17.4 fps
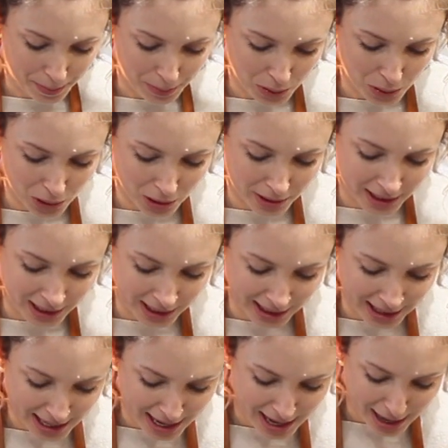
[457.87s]
pulled the
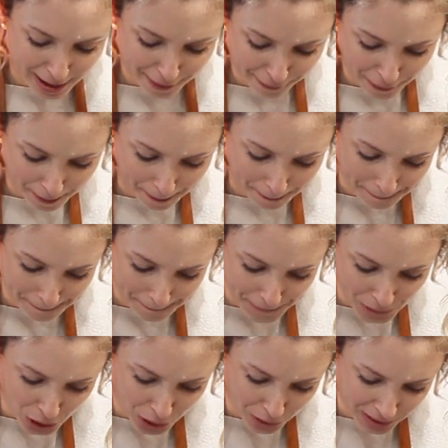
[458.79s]
clay
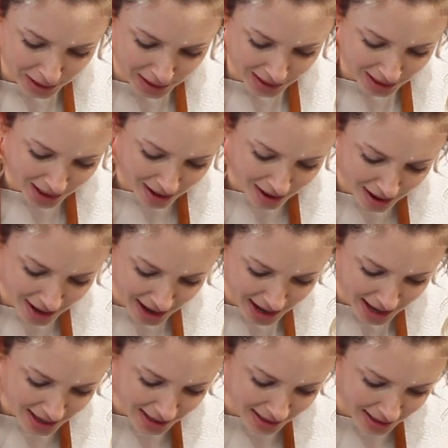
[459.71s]
from both
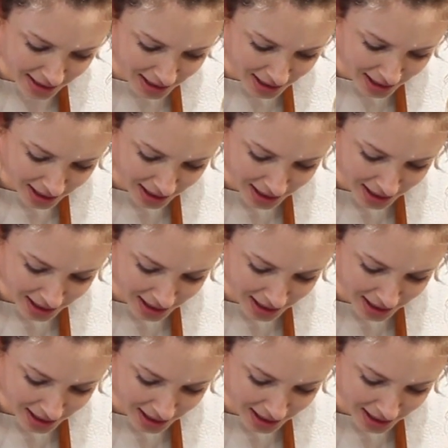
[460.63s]
sides